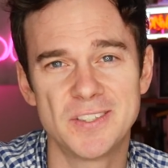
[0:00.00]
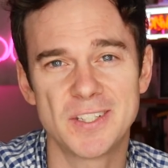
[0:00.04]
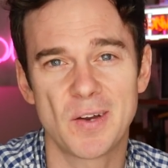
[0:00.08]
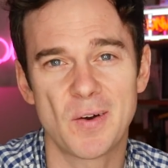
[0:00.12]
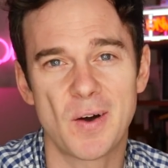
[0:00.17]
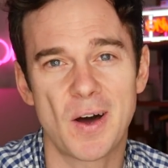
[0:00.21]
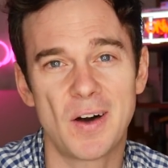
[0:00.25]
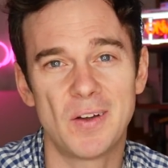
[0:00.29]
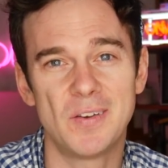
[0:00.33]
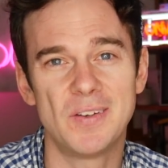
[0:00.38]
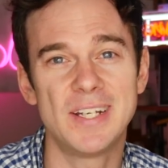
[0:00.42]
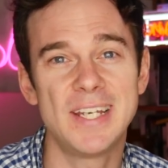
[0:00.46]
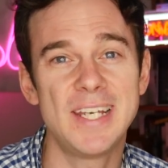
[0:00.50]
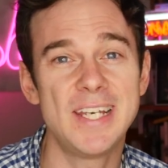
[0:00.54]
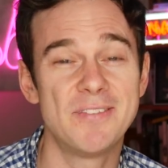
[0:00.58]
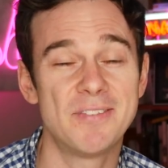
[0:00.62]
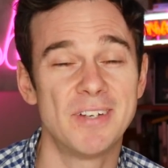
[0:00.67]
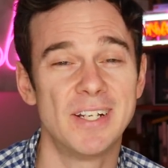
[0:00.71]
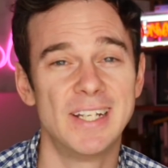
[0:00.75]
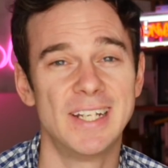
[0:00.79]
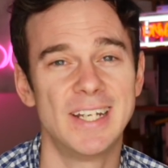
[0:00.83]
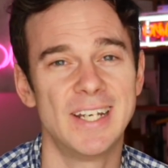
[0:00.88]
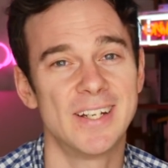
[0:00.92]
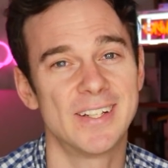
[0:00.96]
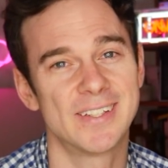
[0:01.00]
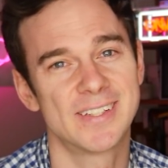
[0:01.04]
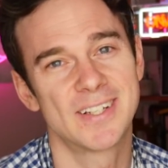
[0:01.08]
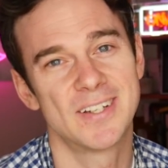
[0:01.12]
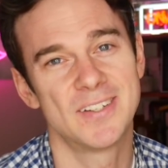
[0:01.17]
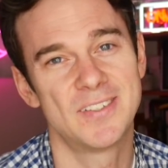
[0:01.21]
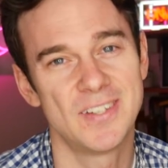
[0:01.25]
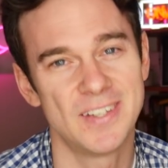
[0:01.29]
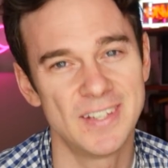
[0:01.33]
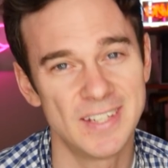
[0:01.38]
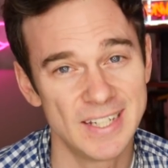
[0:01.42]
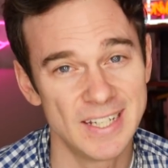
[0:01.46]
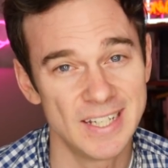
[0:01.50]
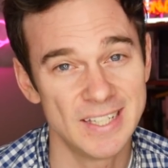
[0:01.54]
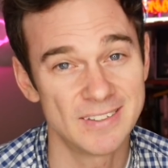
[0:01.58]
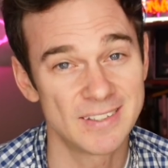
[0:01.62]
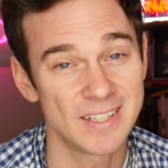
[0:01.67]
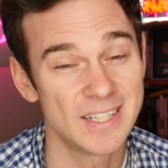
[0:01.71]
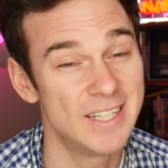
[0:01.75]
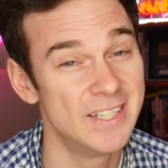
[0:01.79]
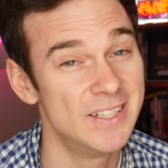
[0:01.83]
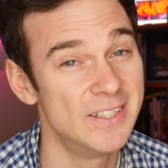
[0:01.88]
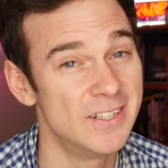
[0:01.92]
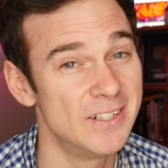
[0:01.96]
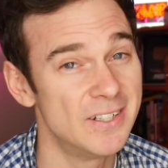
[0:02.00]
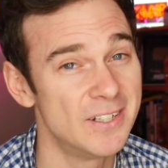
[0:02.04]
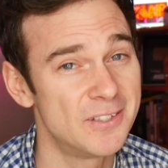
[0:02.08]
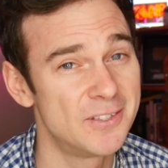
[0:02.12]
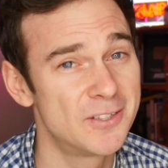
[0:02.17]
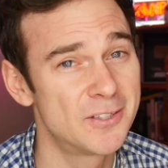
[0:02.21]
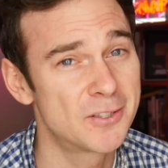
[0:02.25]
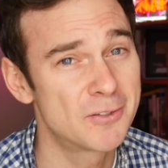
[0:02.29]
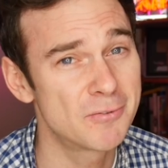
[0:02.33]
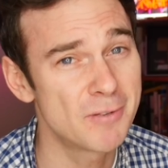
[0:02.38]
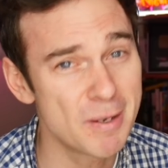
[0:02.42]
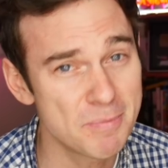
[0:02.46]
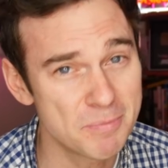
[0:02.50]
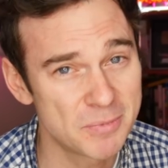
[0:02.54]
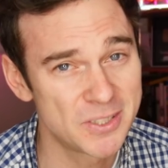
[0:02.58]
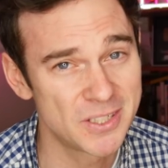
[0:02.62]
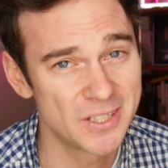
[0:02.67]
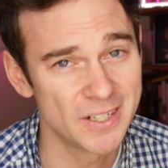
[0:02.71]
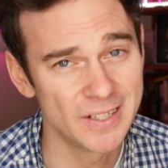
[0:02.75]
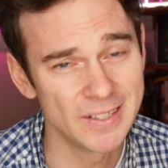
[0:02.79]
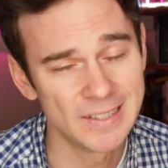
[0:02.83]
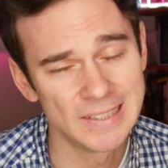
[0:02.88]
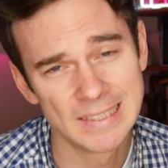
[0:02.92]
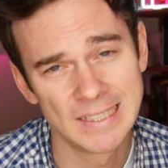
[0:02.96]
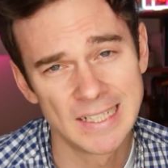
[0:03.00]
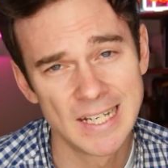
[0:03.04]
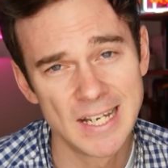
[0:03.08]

So I'll leave links to these in the description.